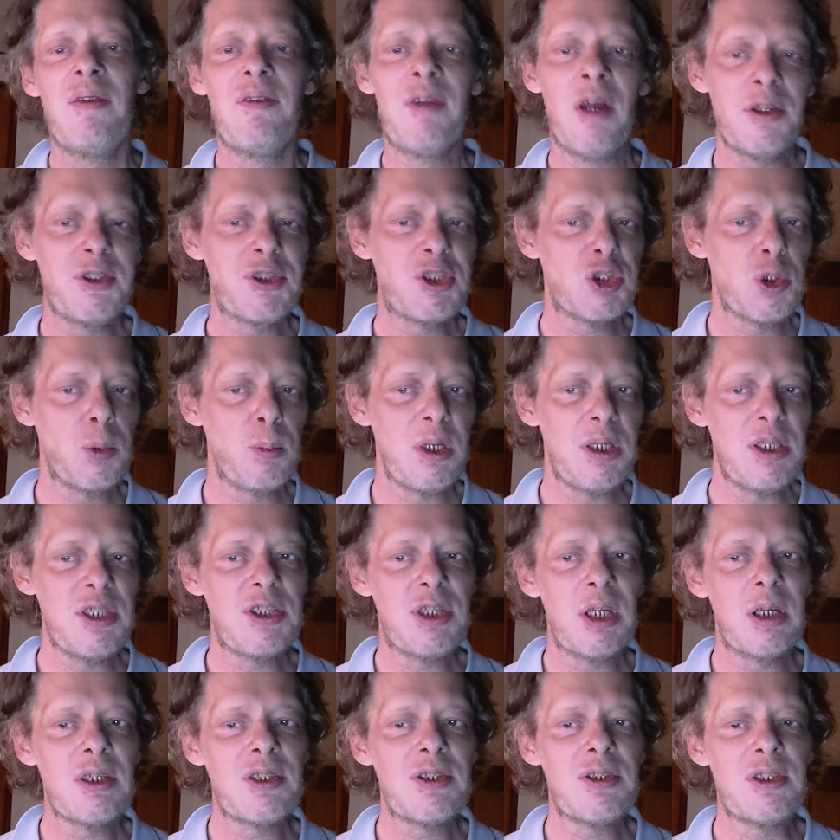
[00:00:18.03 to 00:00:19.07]
Not so many
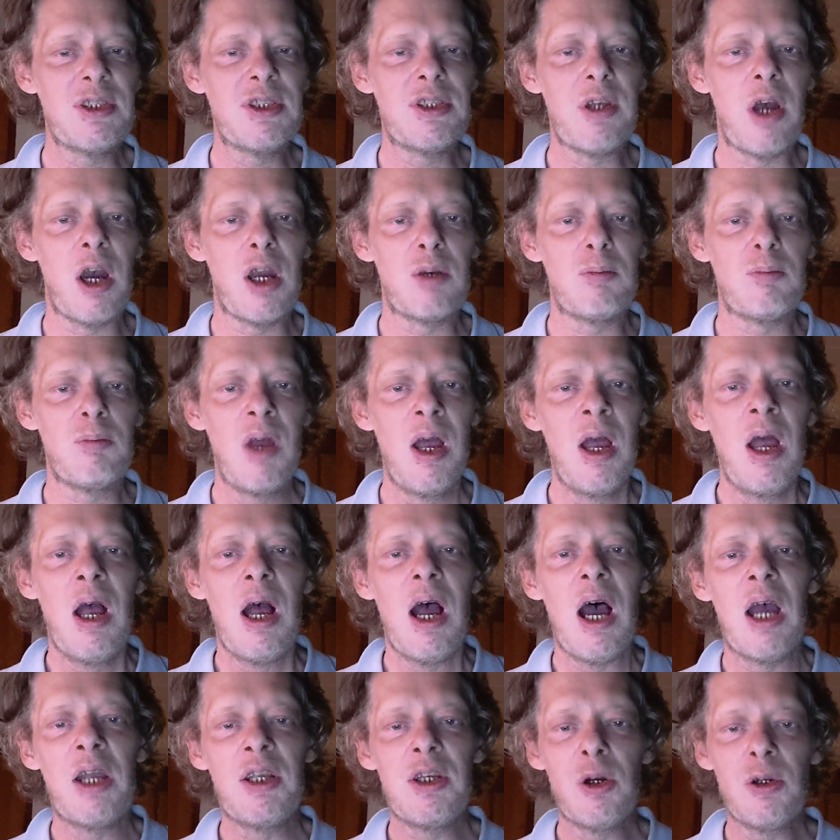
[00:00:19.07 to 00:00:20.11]
singers this time.
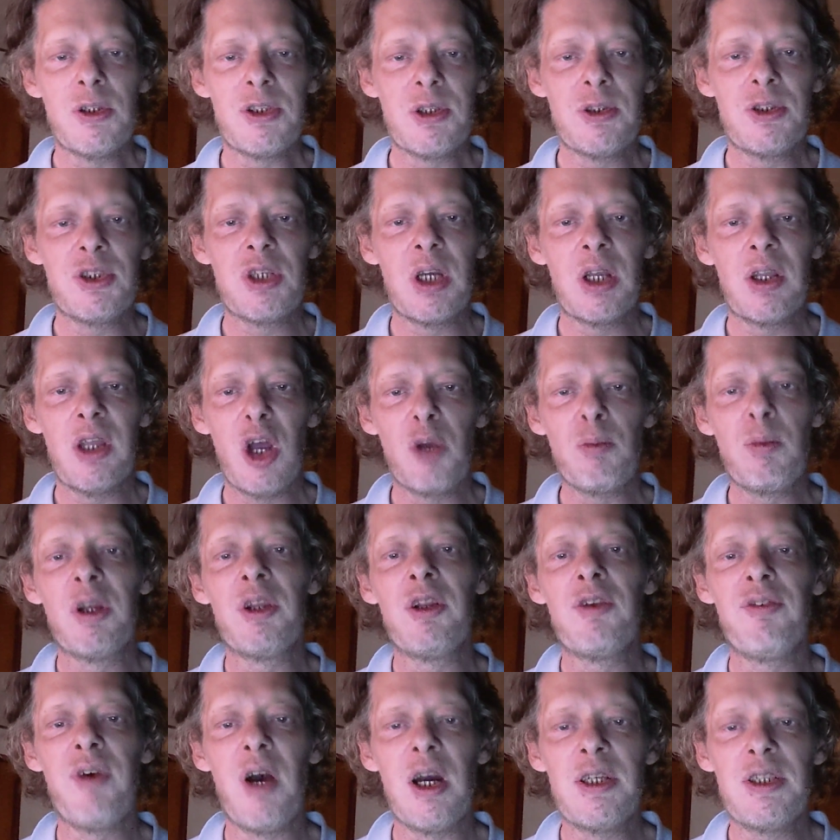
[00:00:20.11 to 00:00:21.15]
I also checked out my
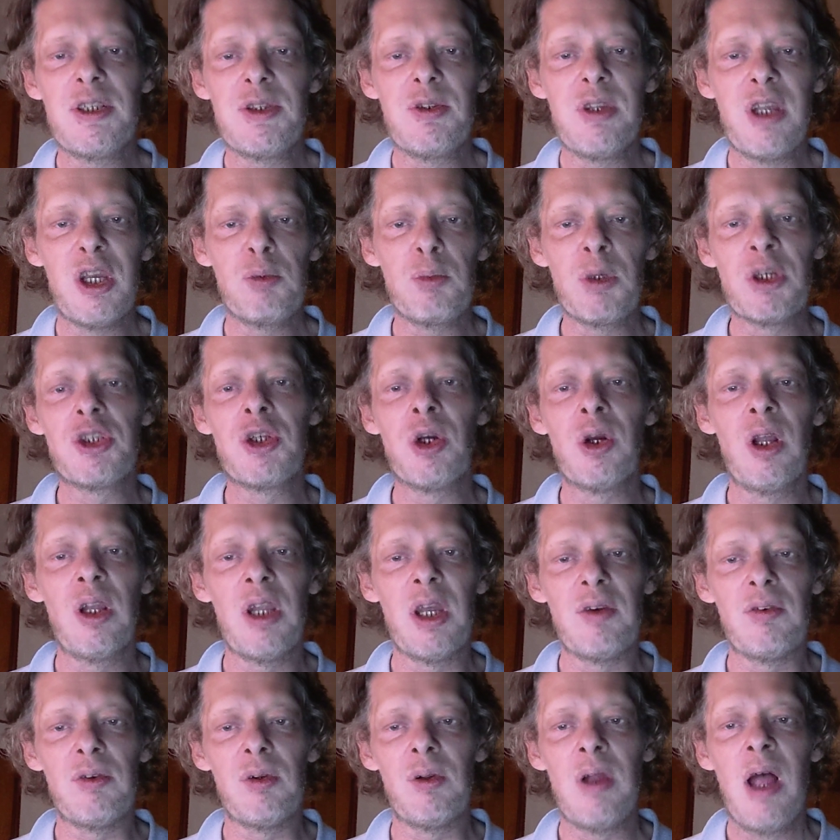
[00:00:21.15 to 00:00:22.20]
device to take my sugar
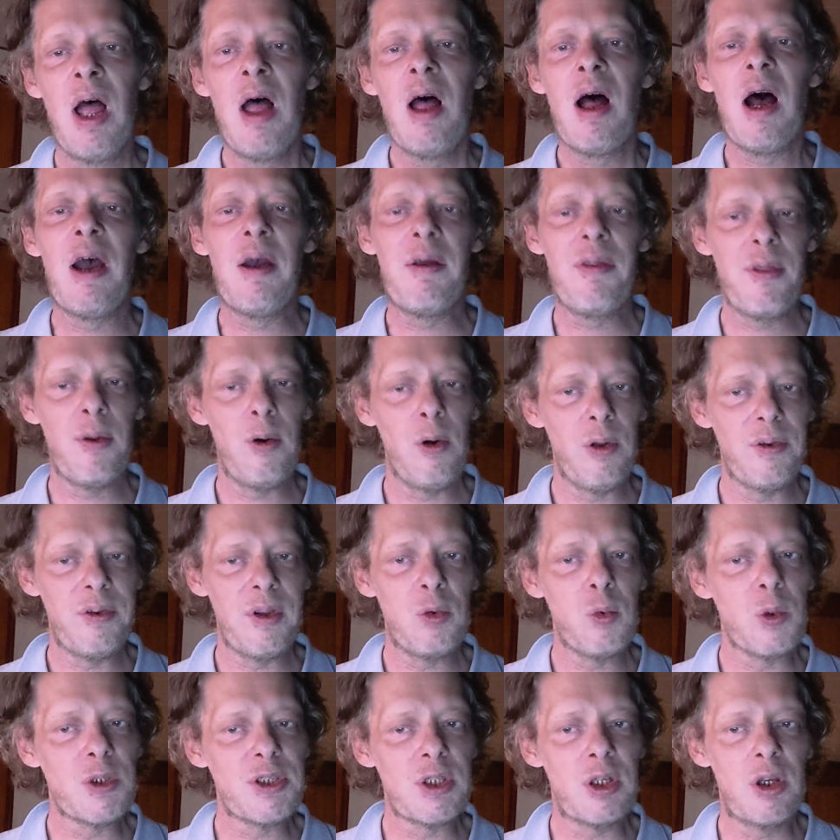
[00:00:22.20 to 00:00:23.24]
level. I thought
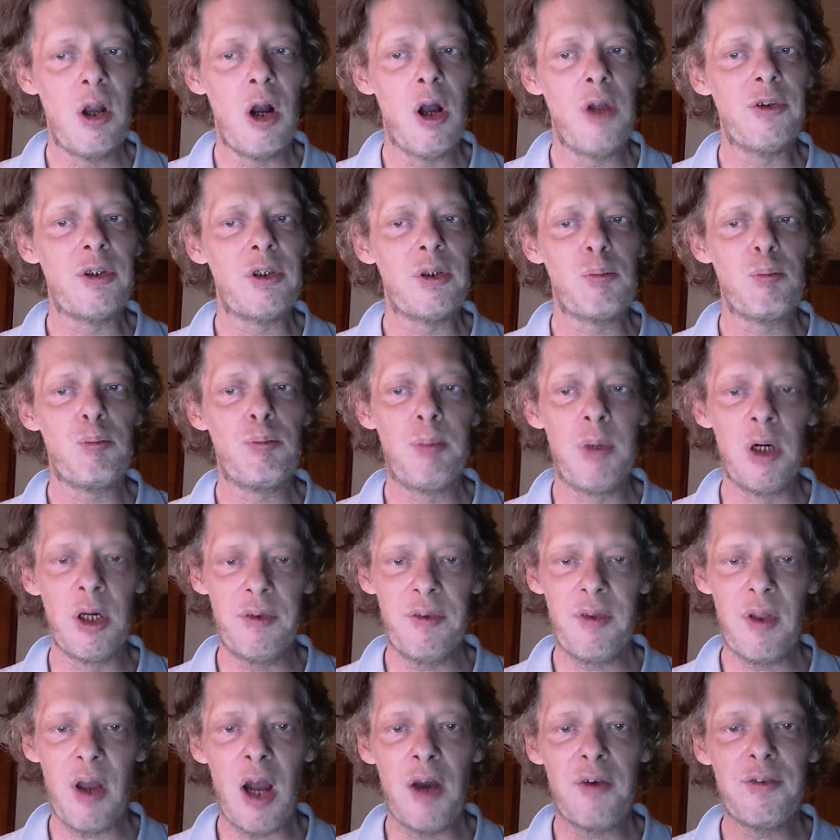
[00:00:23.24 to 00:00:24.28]
it was a goner,
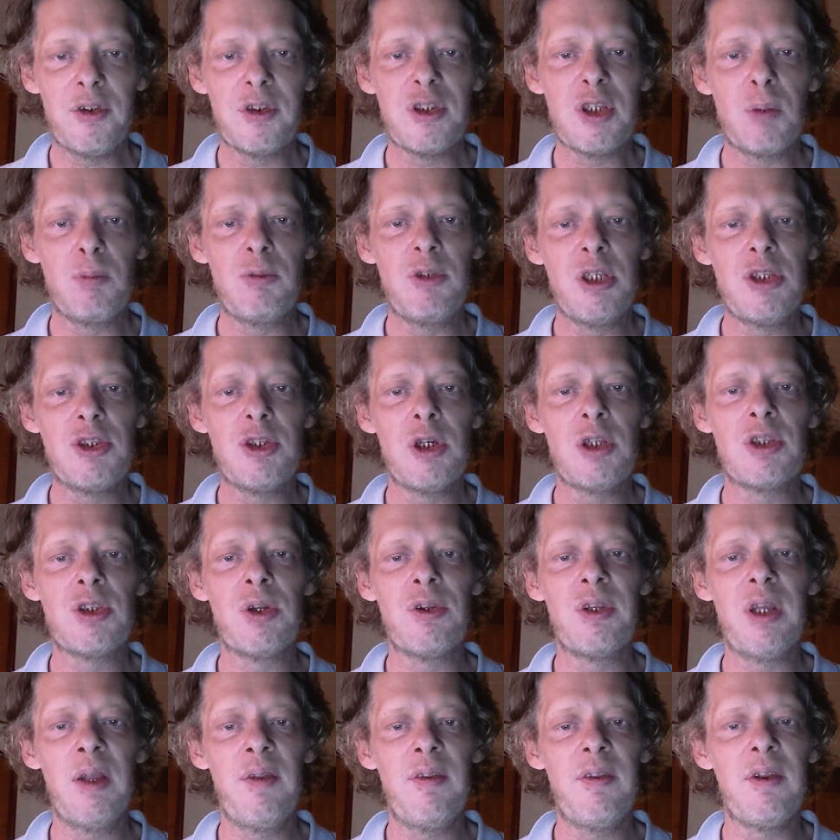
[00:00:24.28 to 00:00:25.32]
but after some research
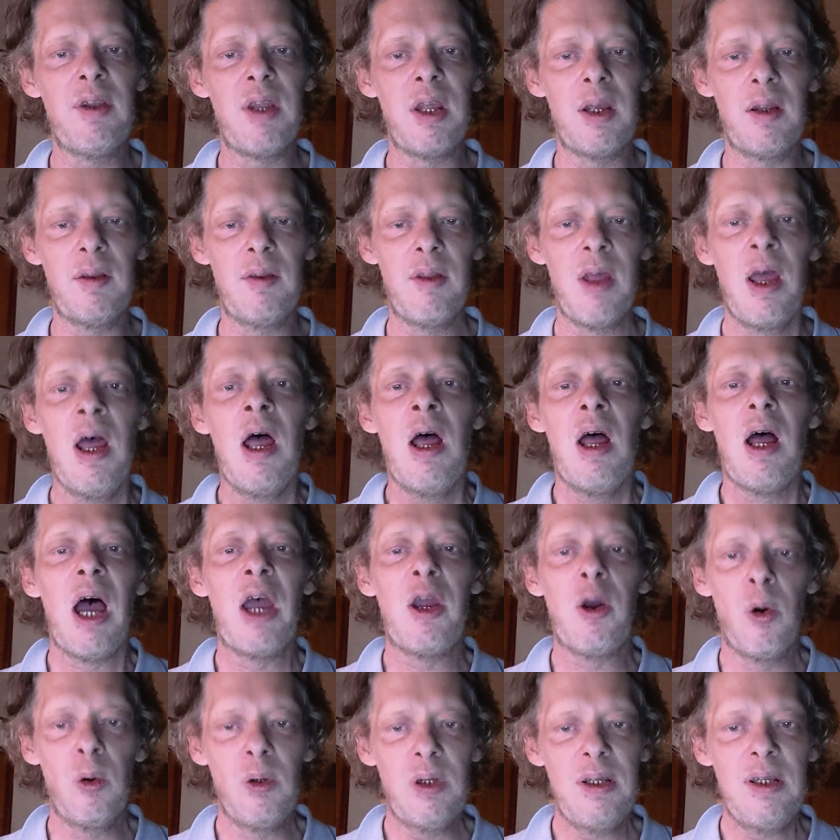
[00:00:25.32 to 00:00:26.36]
on the internet,
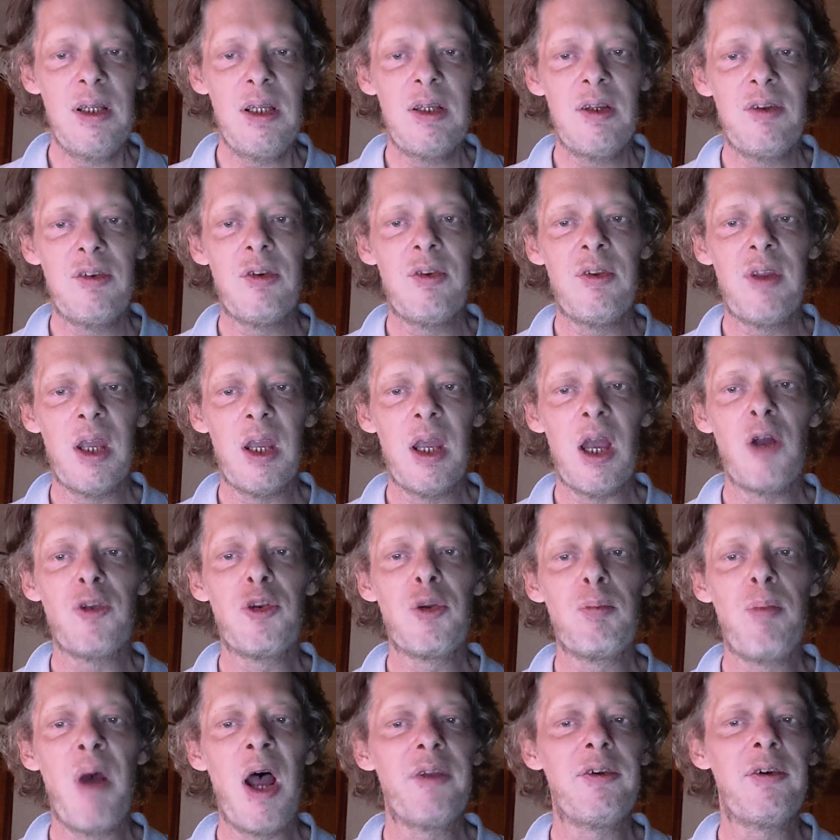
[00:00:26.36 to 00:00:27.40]
I only needed to take out
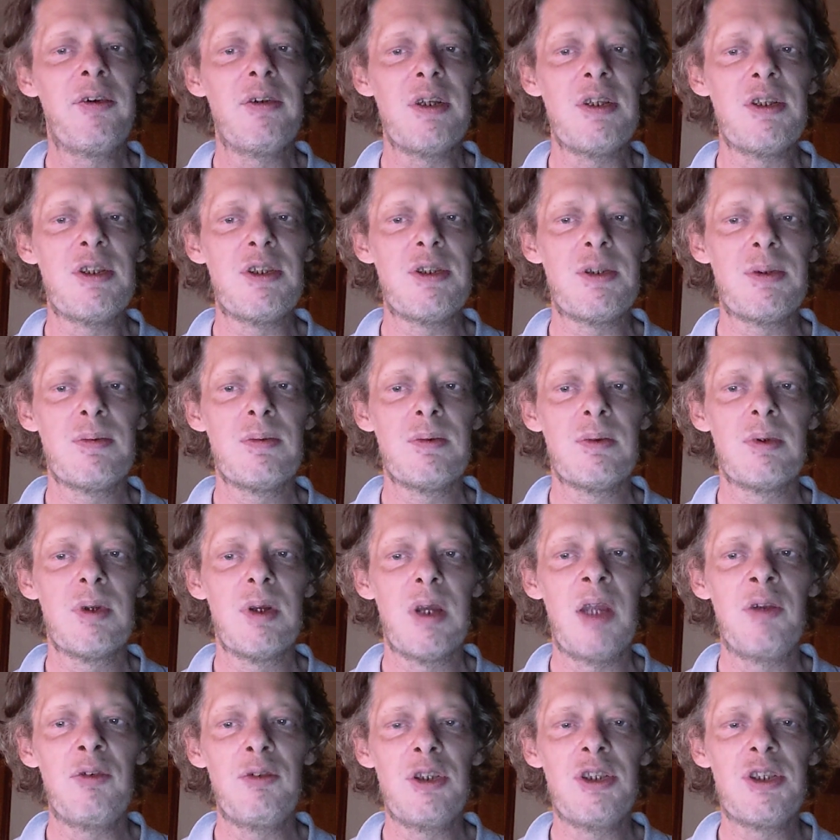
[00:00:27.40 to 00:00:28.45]
the batteries
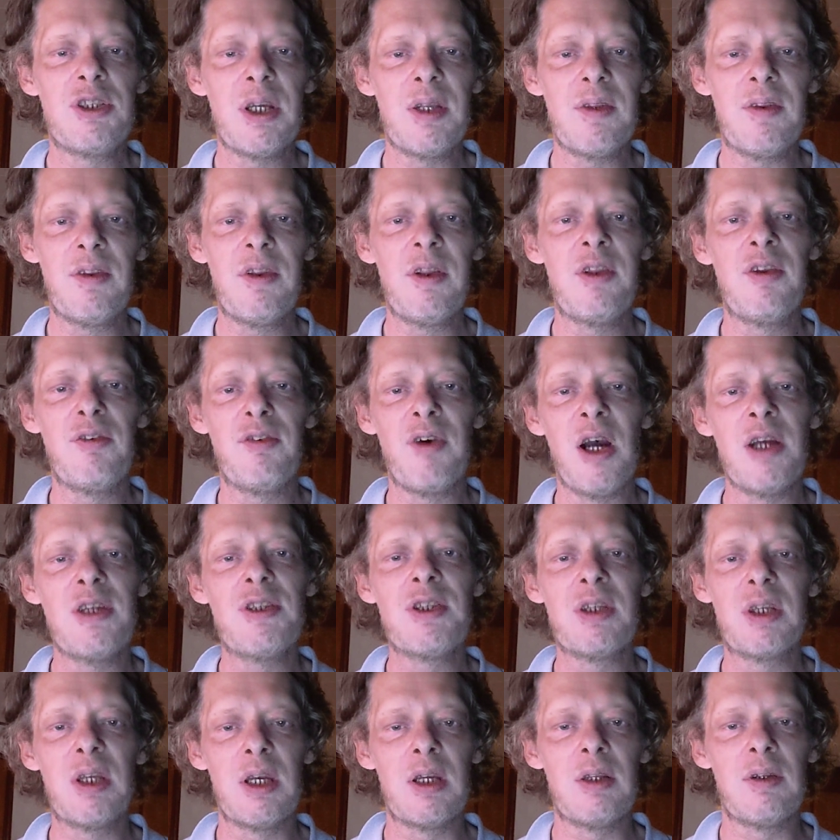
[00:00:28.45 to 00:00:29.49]
and reset the
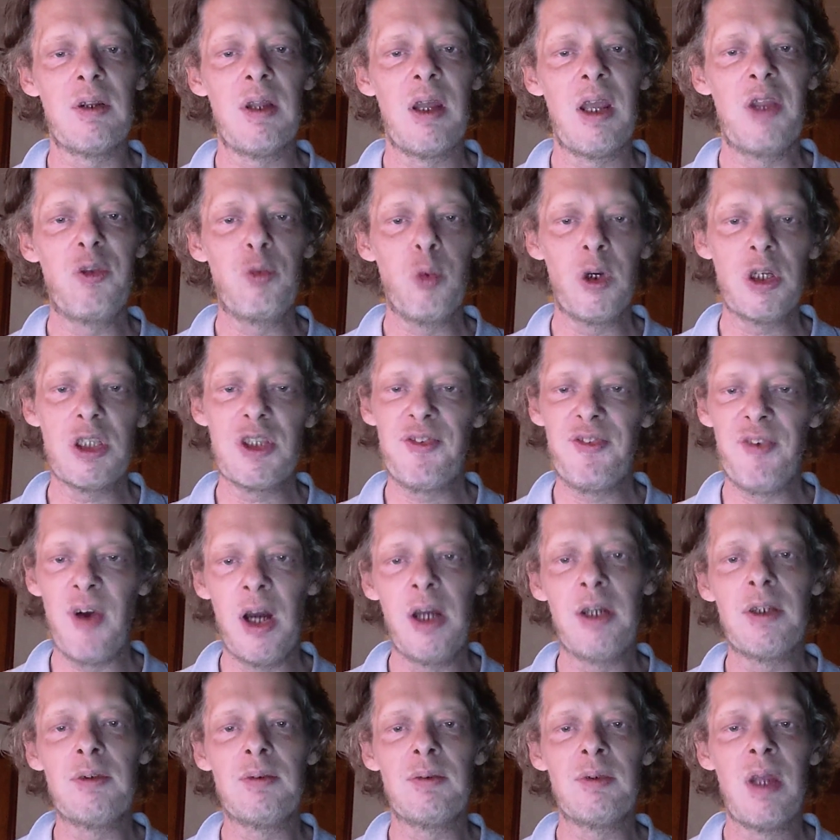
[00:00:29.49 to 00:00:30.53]
device again. It works
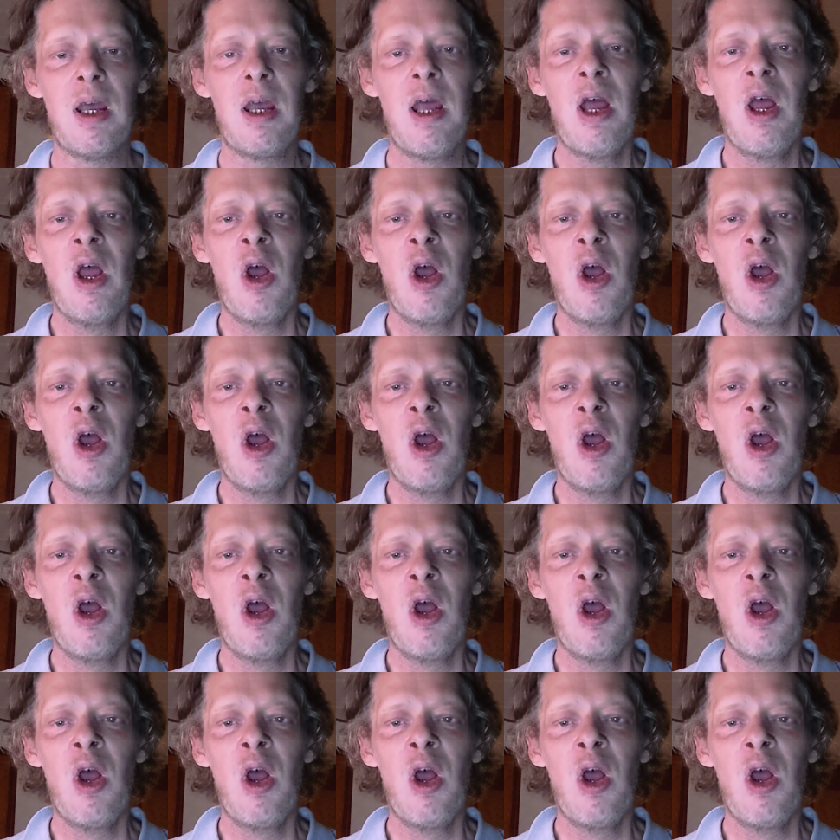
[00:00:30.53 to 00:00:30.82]
fine.